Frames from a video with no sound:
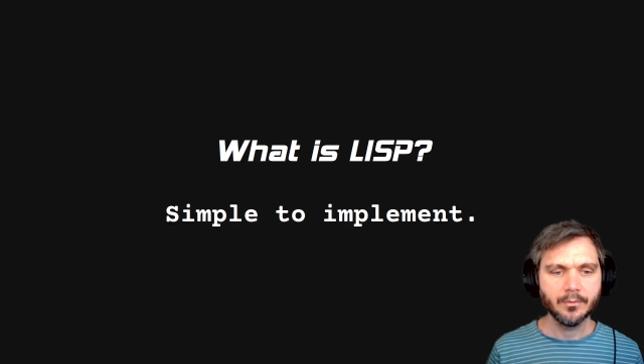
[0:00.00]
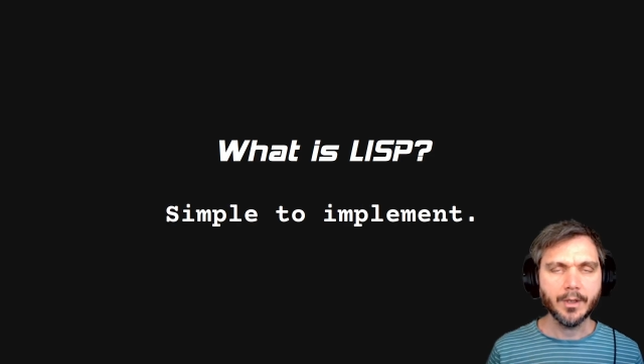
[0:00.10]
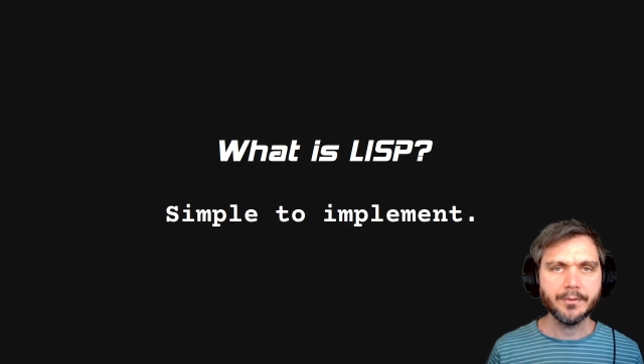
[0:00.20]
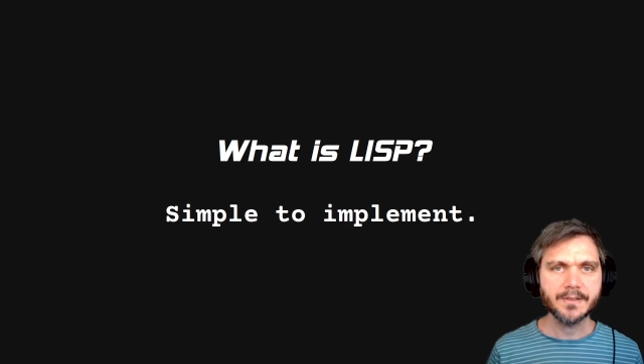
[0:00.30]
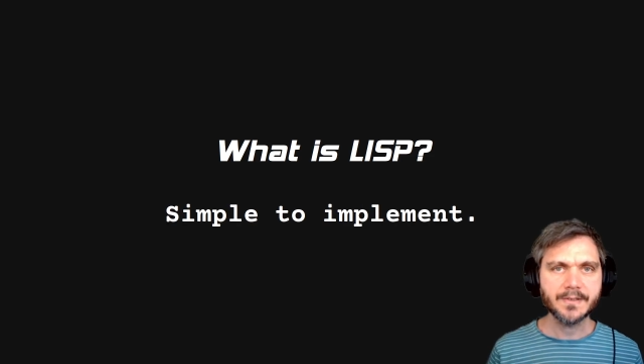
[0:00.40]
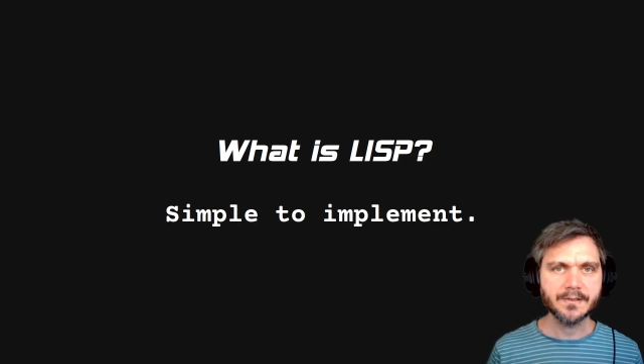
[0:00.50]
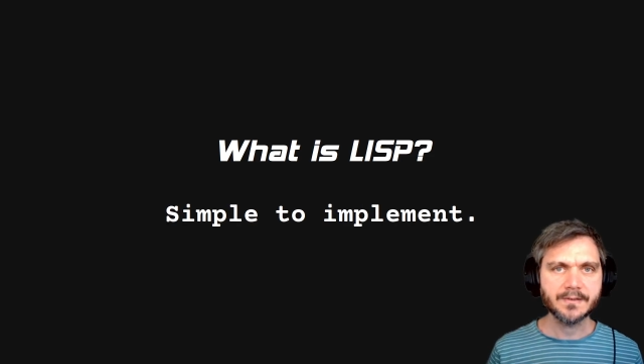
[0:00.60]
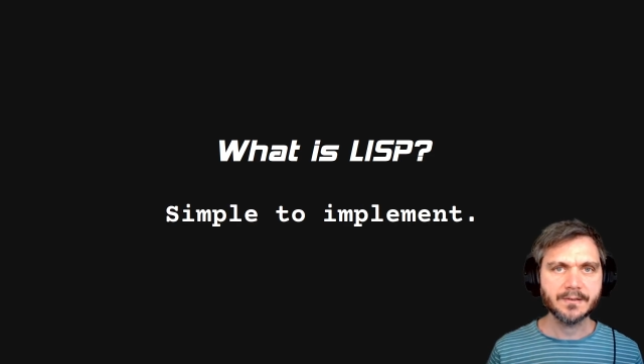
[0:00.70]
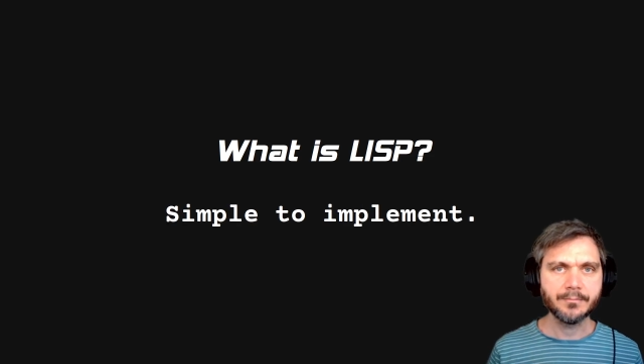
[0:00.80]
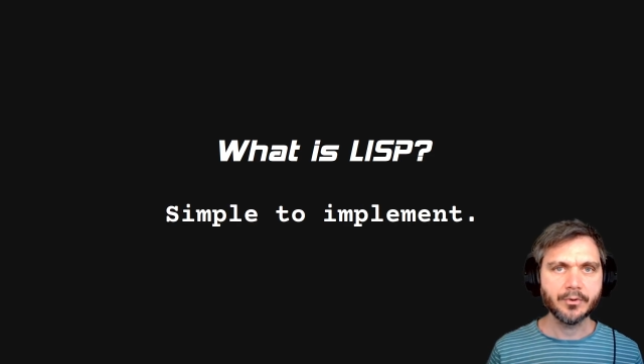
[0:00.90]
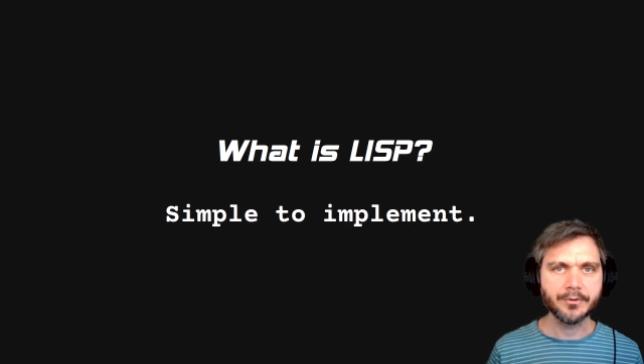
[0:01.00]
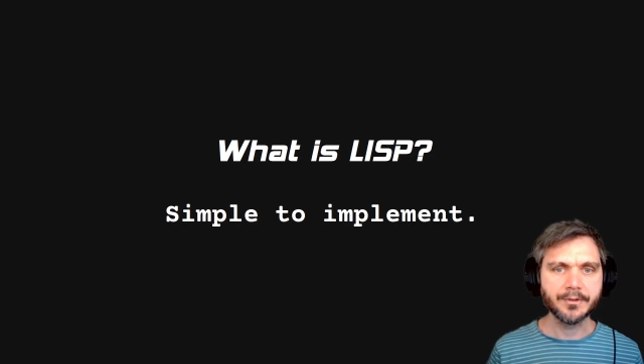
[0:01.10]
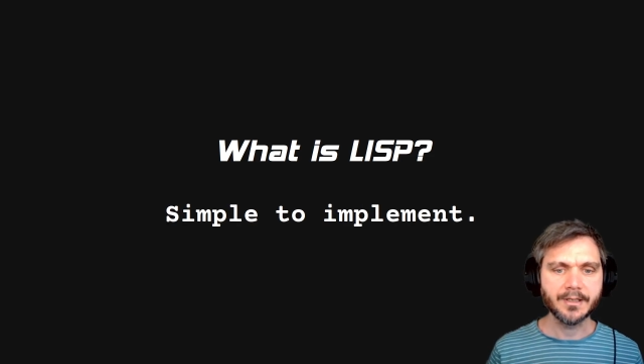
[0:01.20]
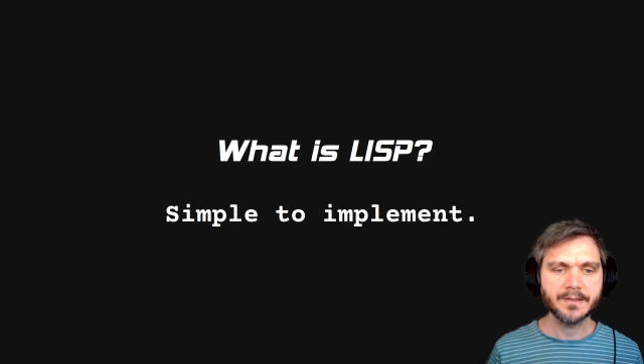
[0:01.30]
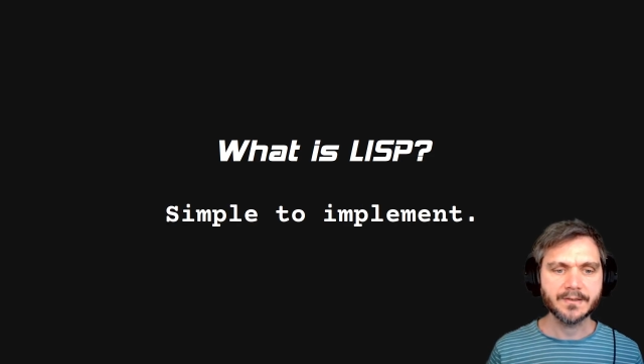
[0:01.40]
One reason this is
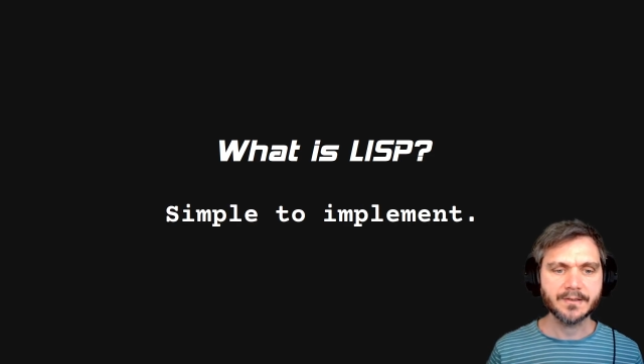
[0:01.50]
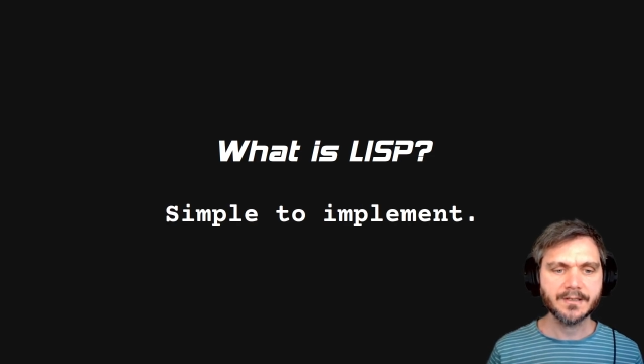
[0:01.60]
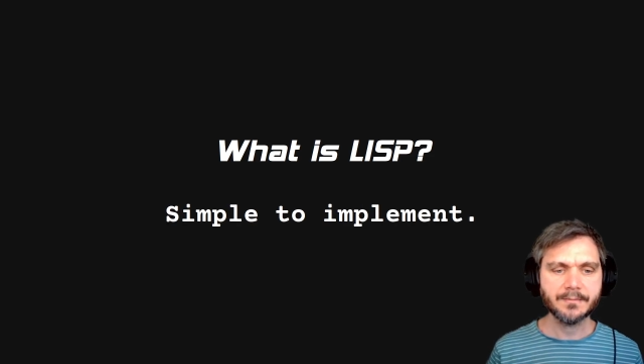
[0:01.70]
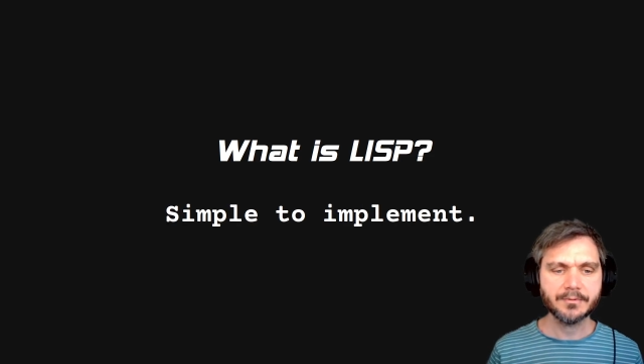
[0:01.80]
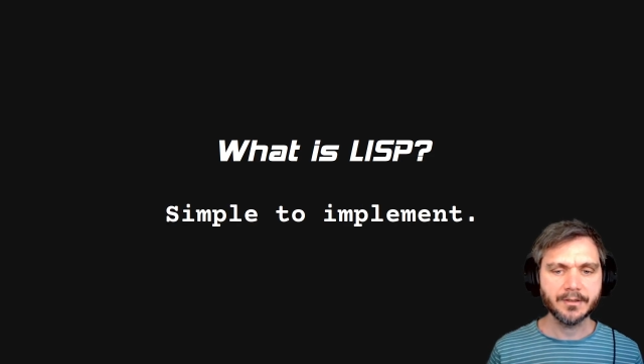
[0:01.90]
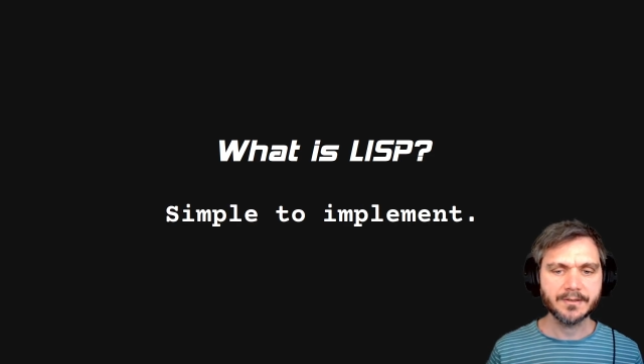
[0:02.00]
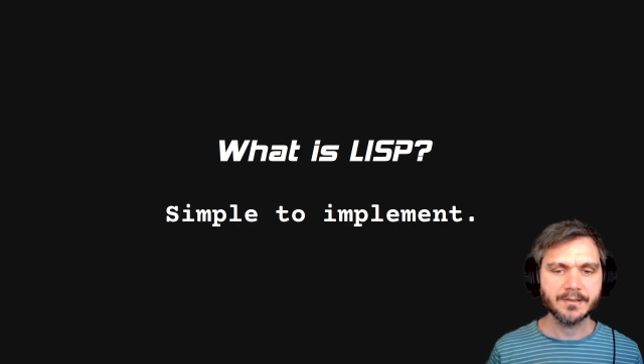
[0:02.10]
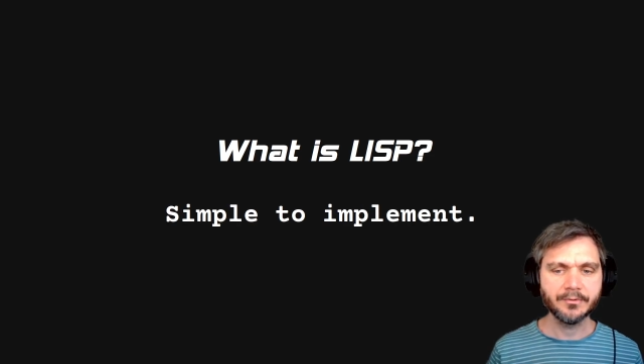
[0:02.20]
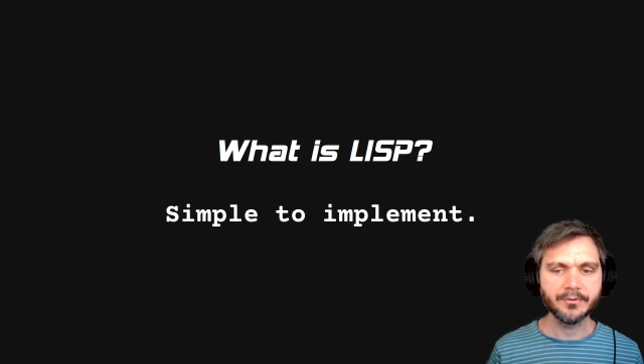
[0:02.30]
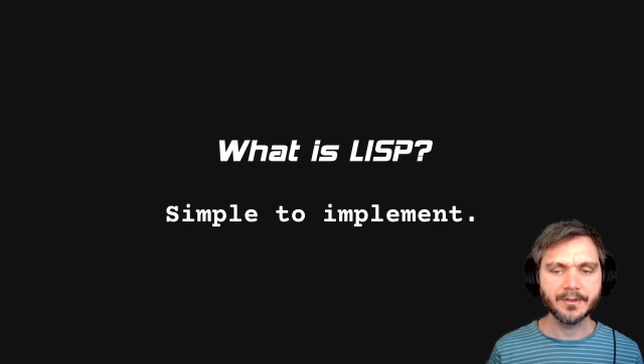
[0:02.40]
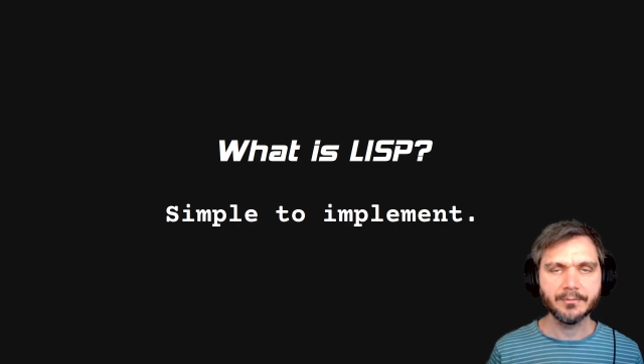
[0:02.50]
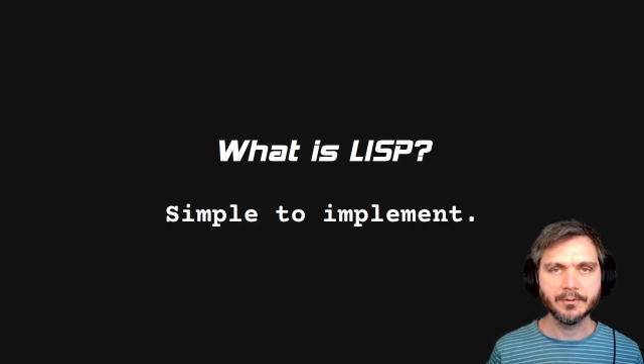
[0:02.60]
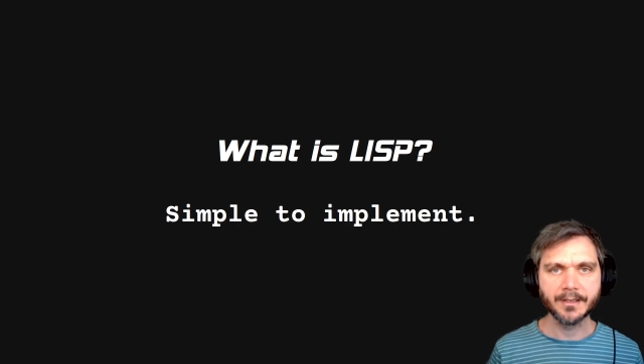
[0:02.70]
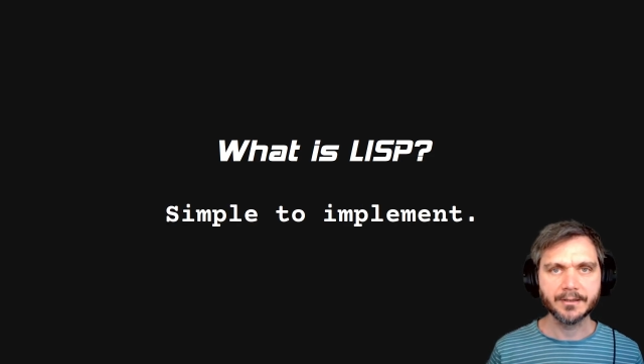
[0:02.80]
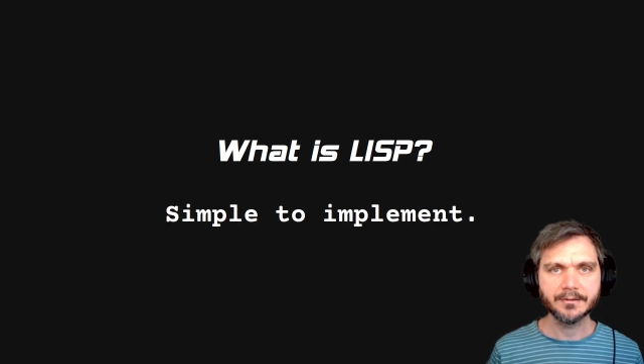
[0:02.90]
important is it's exceptionally simple to
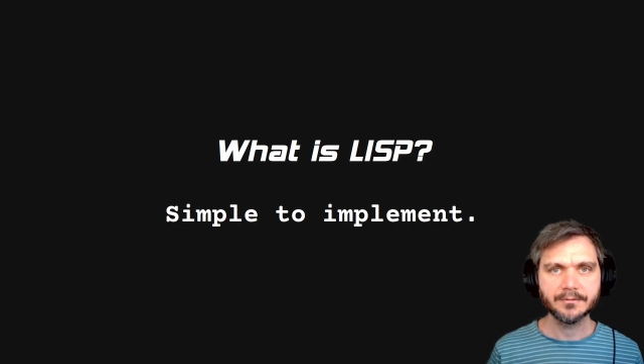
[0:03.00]
implement